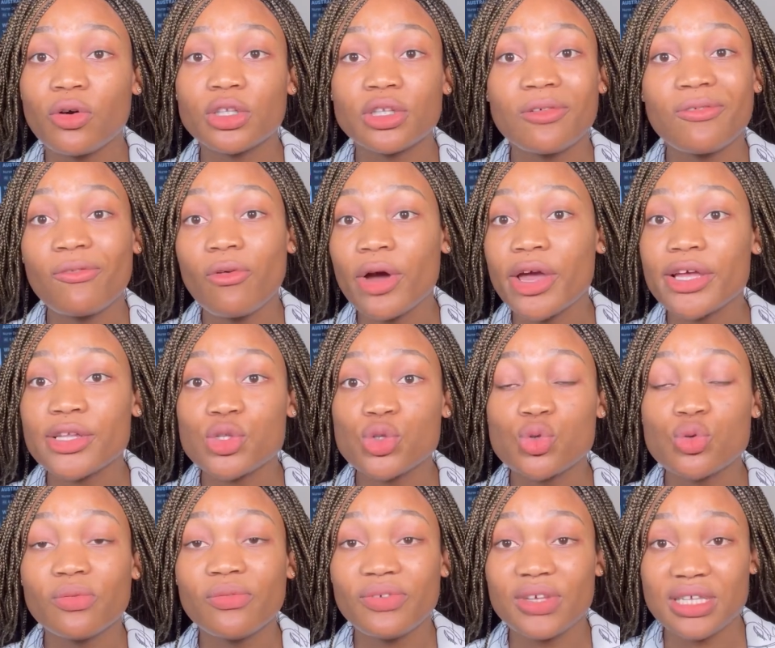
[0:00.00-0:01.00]
the
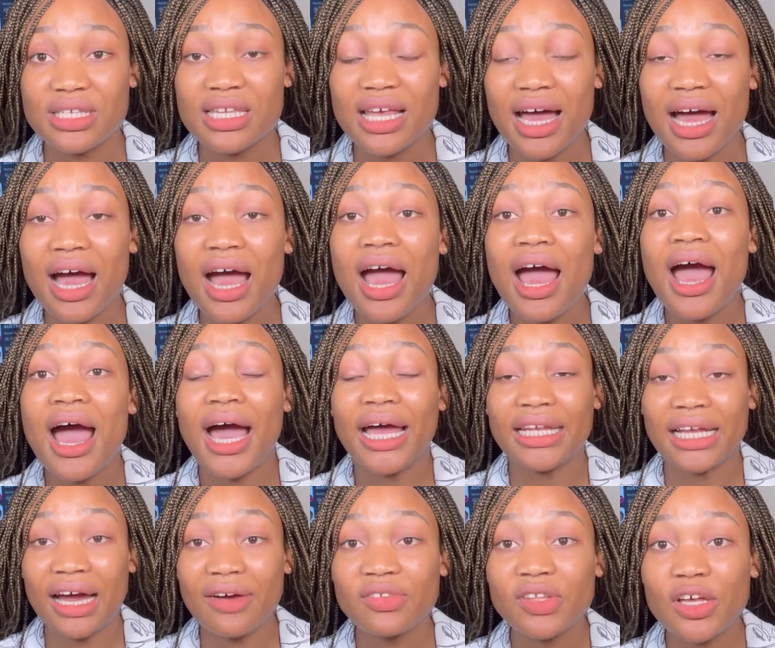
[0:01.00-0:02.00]
482 visa, and
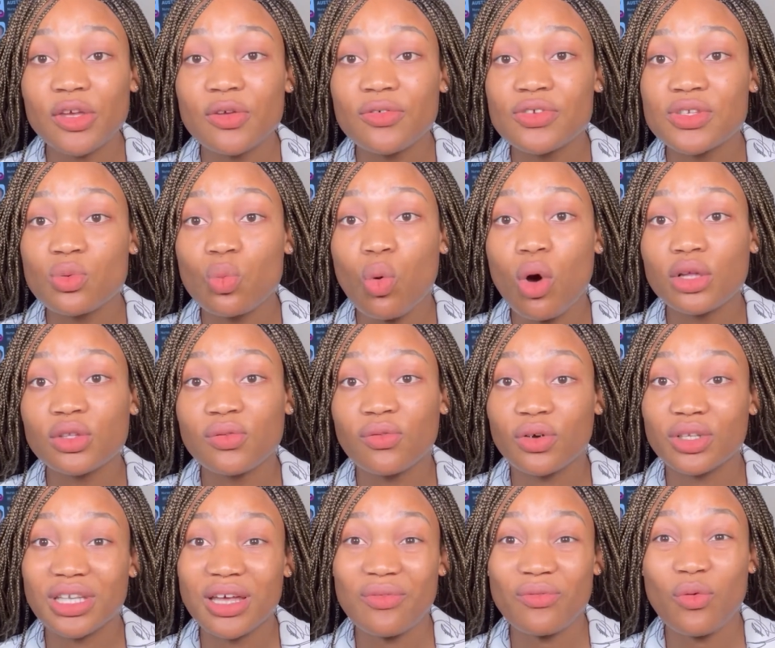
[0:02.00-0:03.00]
after you've worked for
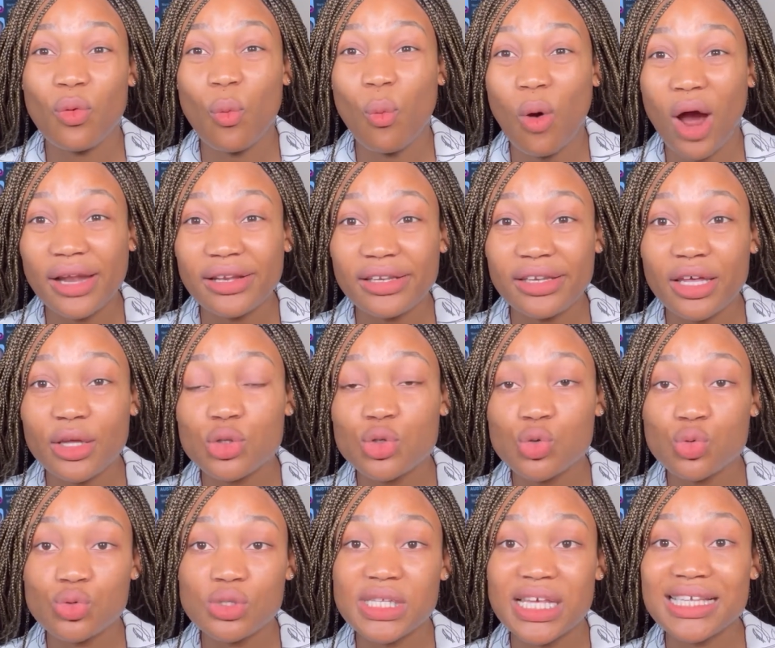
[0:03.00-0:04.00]
them for 1 year,
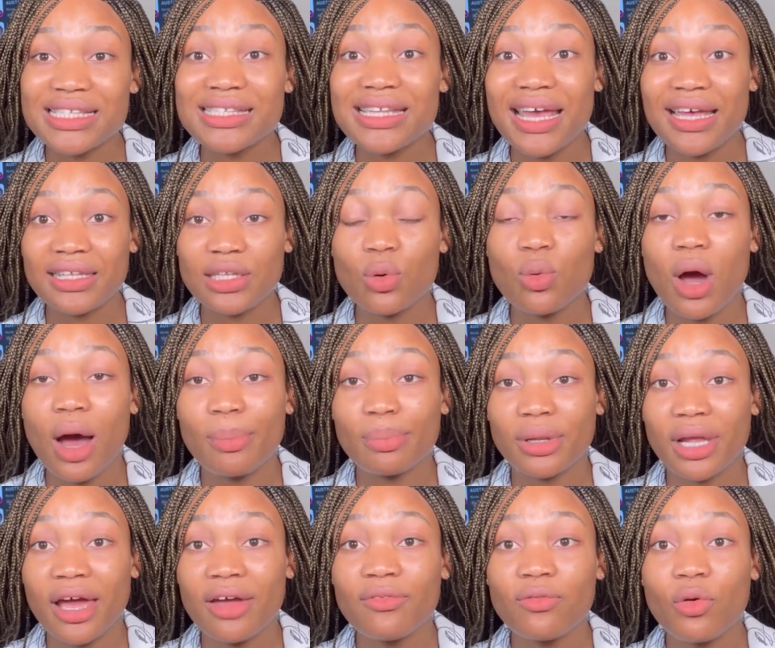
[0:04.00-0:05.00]
2 years, then they will
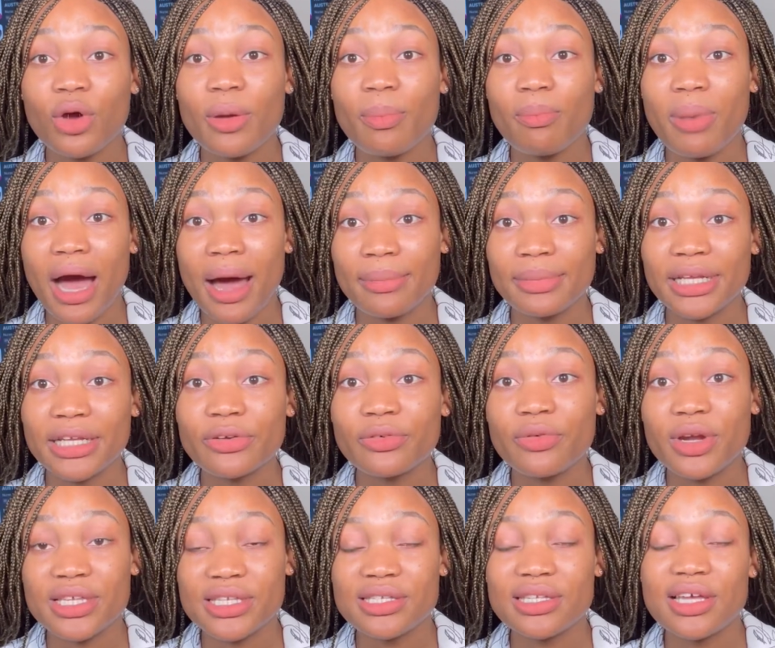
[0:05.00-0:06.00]
apply for a permanent
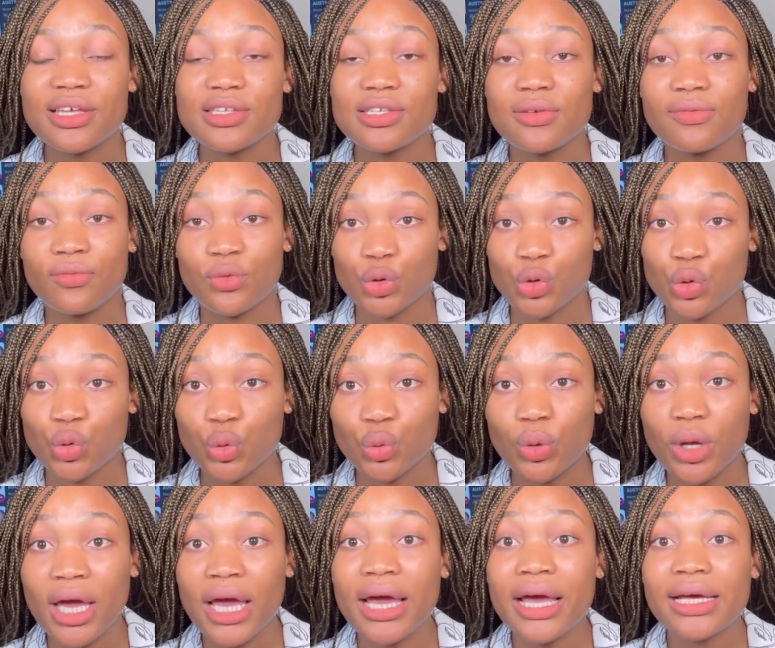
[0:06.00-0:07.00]
residency for you.
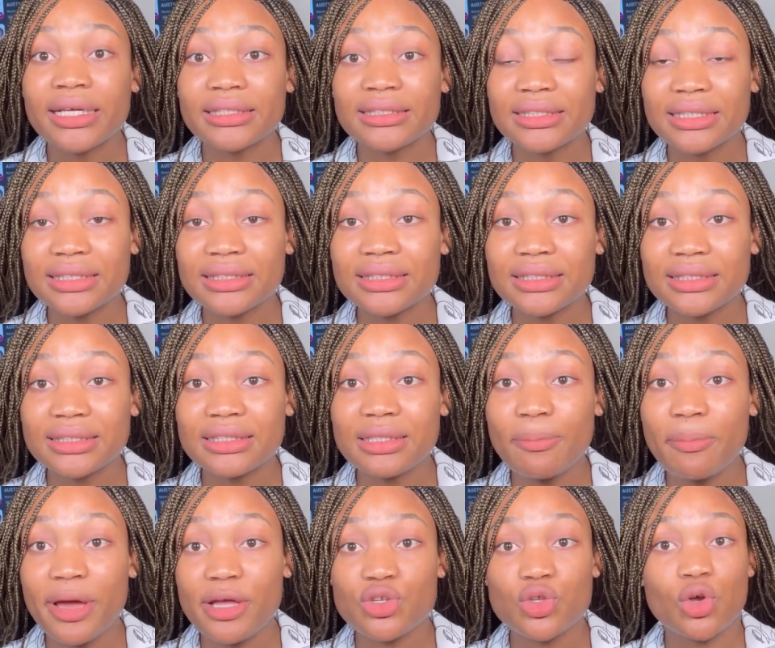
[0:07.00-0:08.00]
This
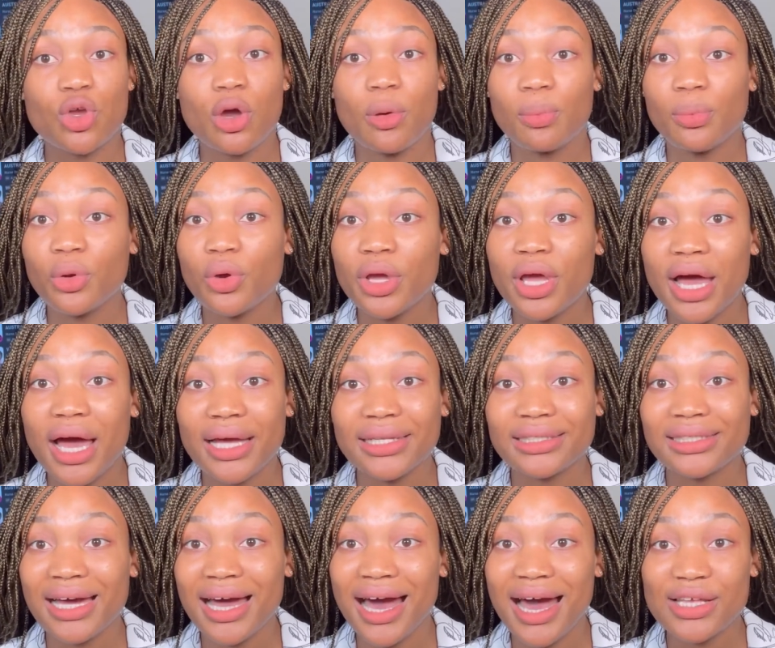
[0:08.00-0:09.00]
depends on your employer and
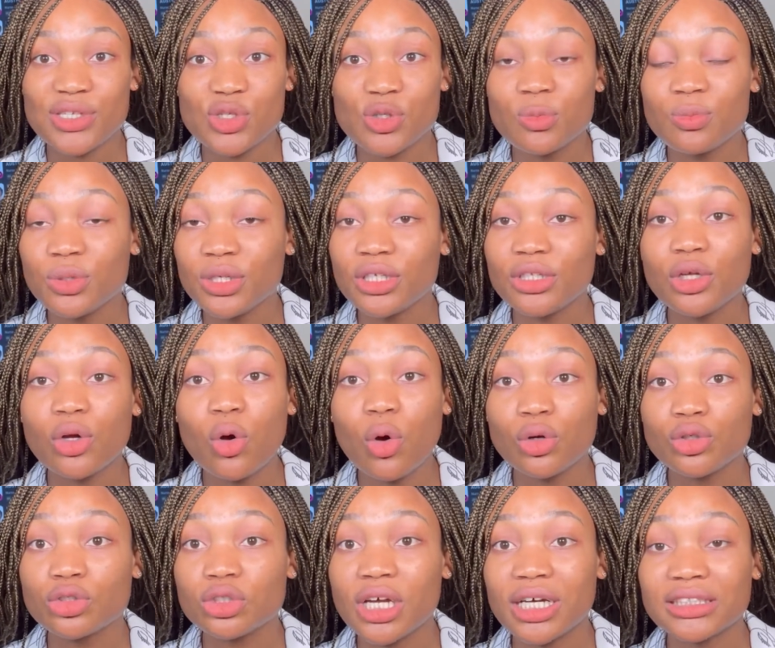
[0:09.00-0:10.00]
it has to be in the
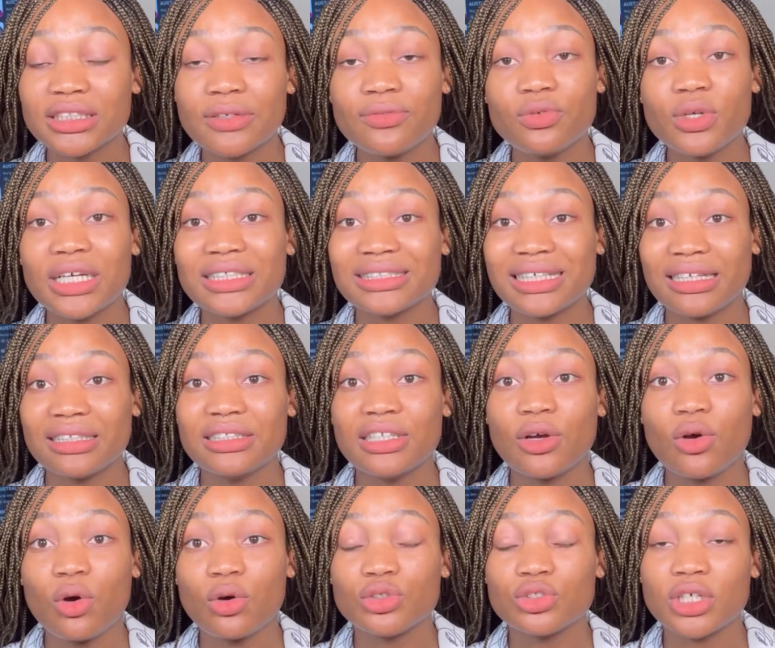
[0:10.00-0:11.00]
contract if you are signing a
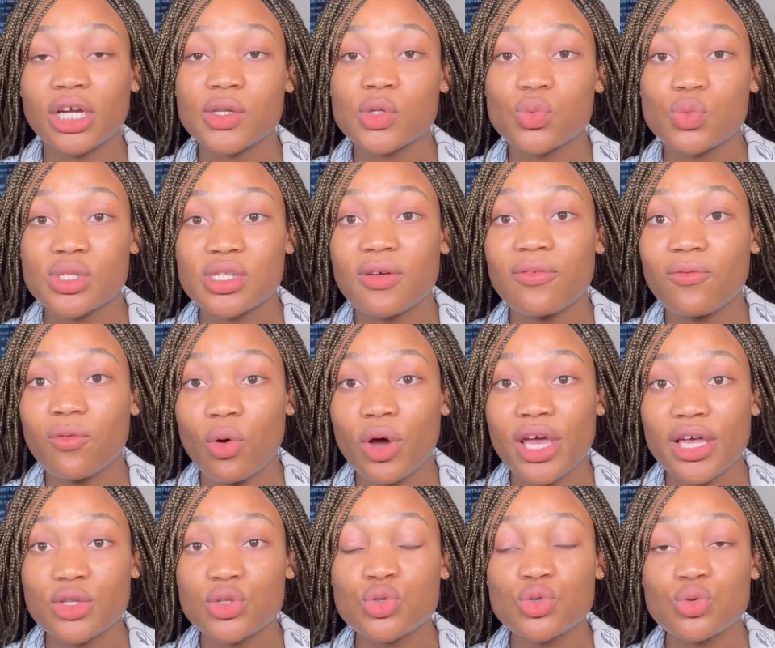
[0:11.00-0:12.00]
contract with the
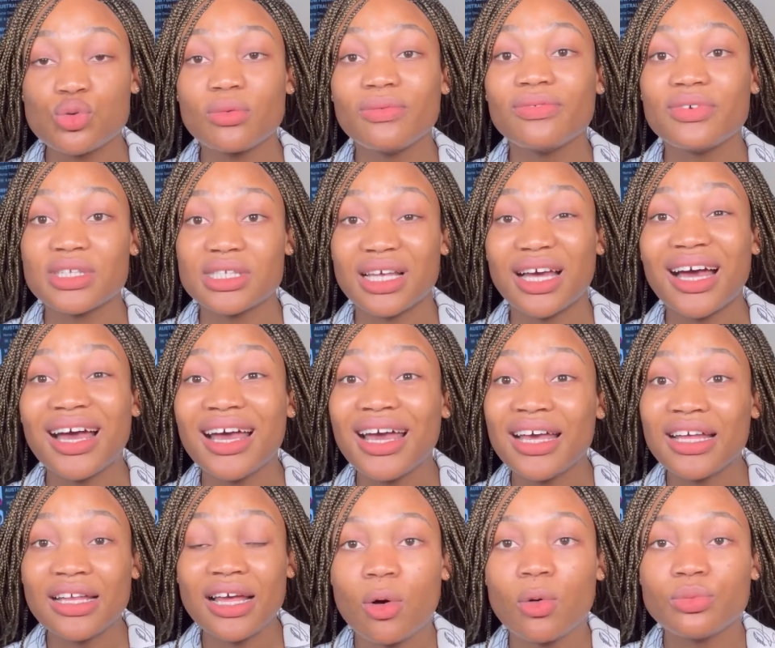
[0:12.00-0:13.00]
482 visa.
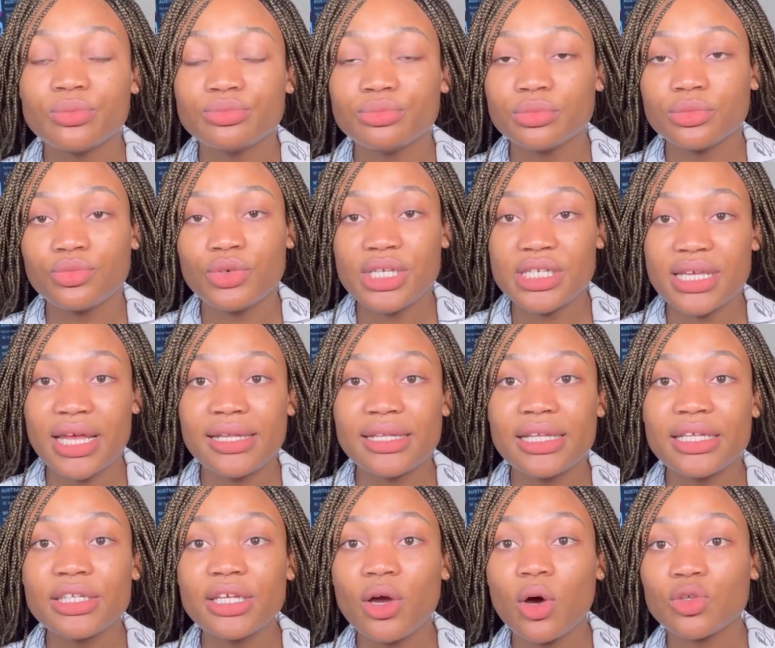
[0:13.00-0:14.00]
Recently,
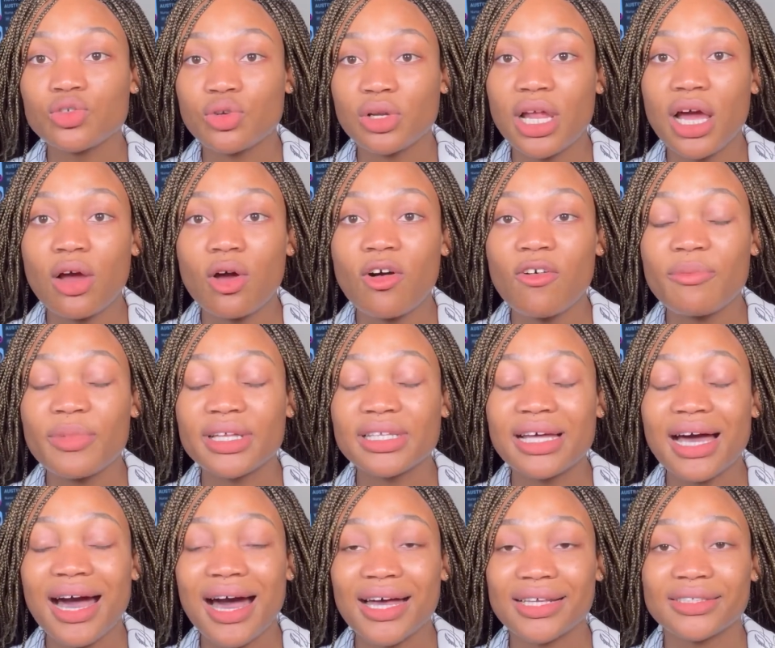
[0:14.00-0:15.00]
the Australian government
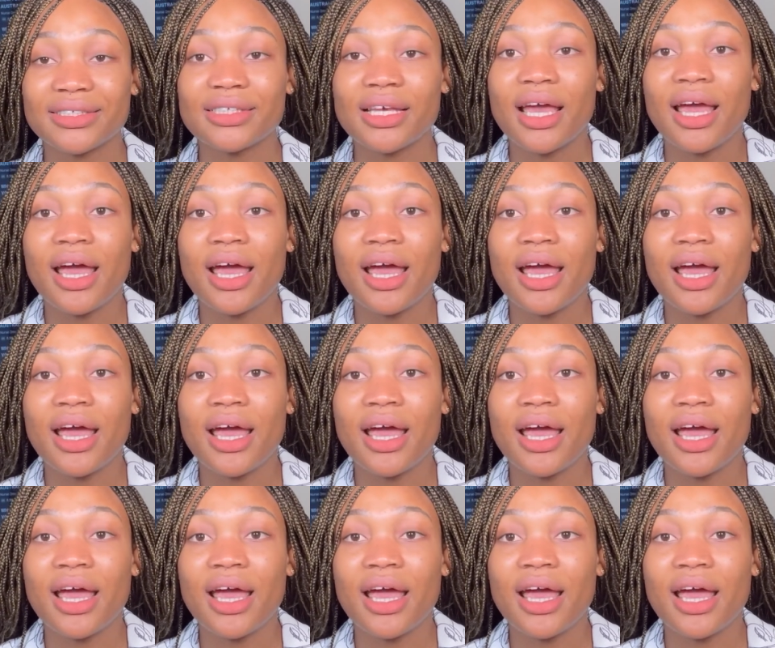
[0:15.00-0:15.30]
has